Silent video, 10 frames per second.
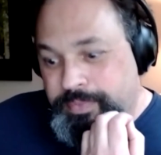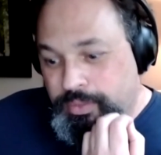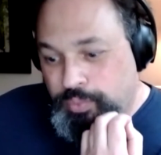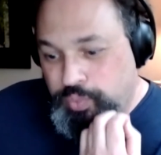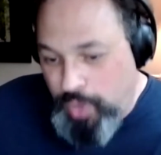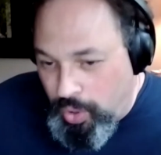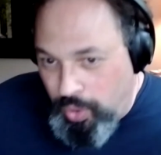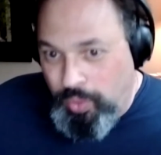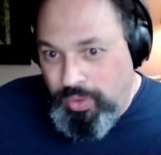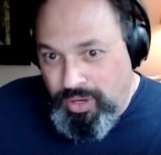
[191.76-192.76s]

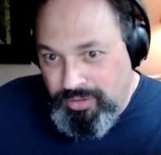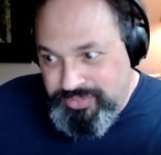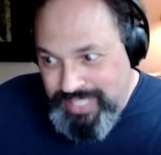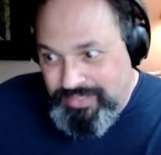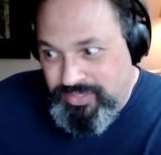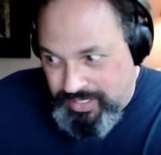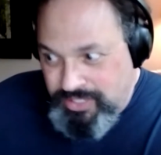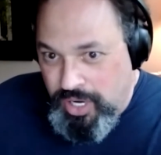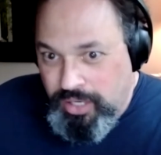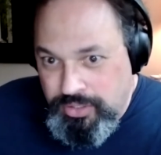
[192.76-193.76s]
role of that
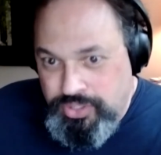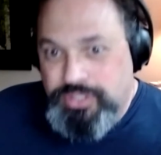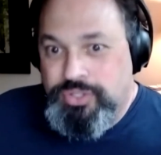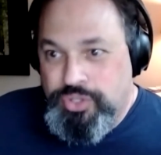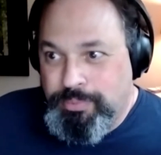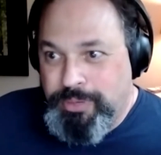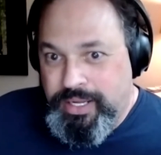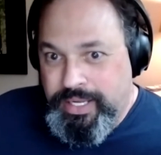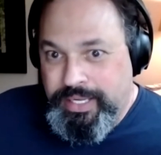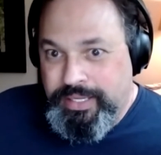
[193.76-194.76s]
technology that you're
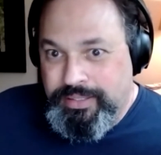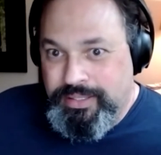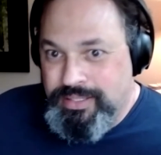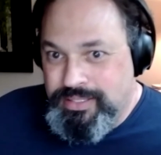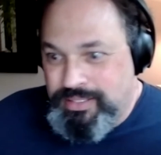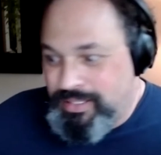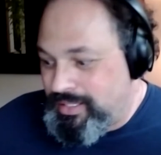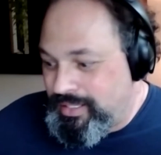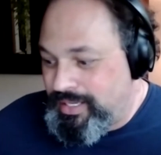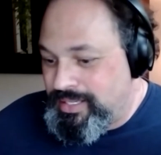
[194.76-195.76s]
buying
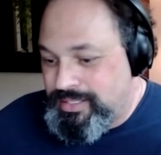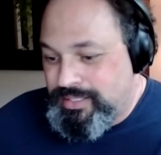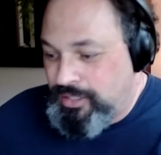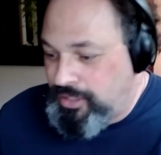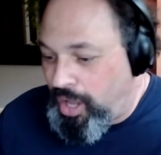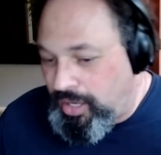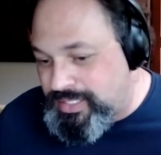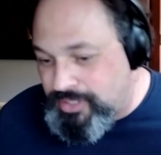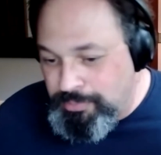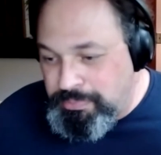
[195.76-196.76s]
is
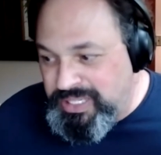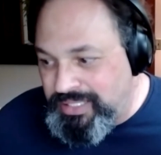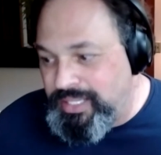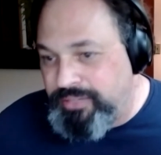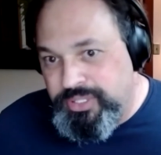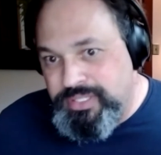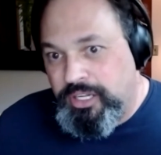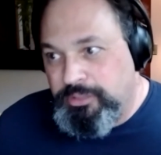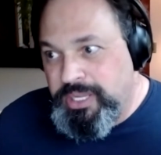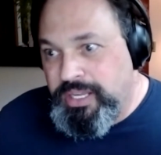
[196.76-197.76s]
lost completely if it's
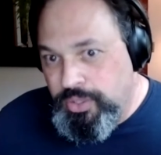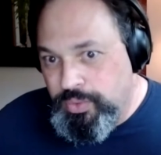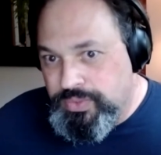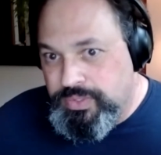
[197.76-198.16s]
not being used.